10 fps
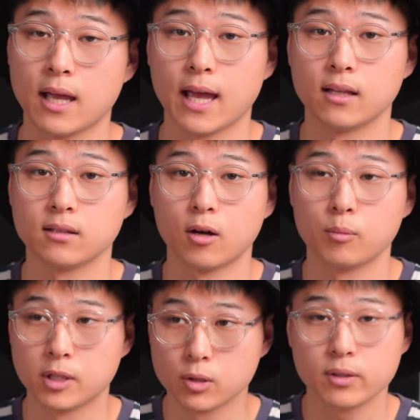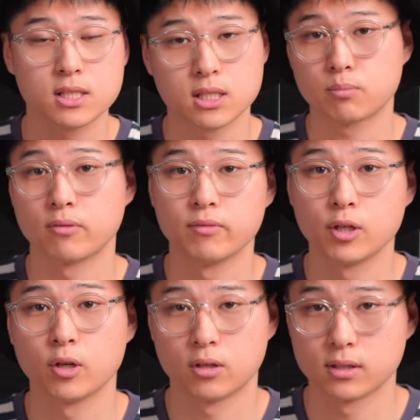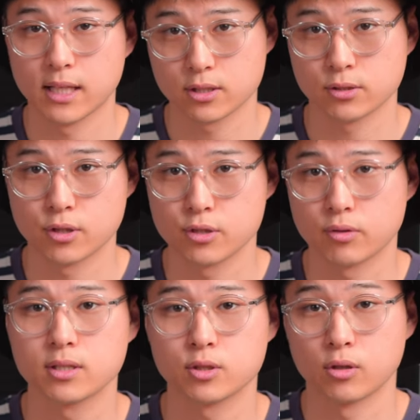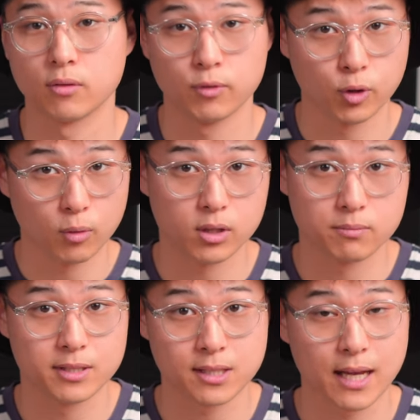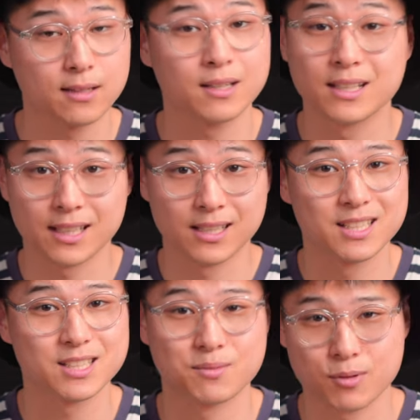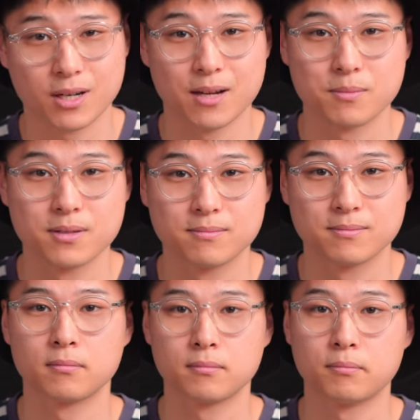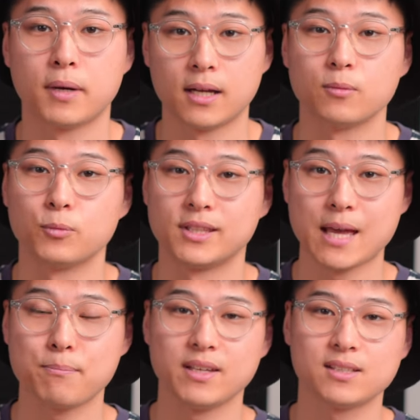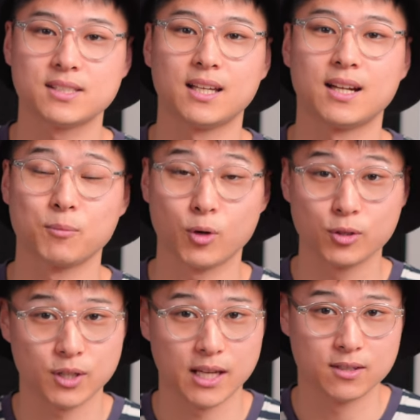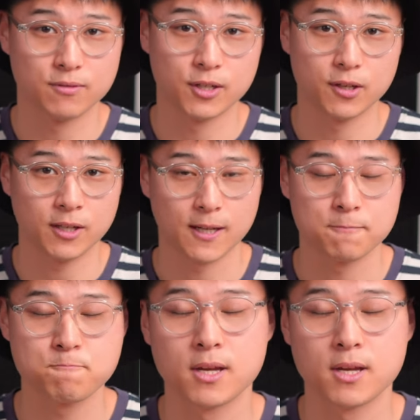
And I'll be doing a separate video on laser surgery, so if you don't want to miss that, then hit subscribe. But with that being said, I'm going to end the video here.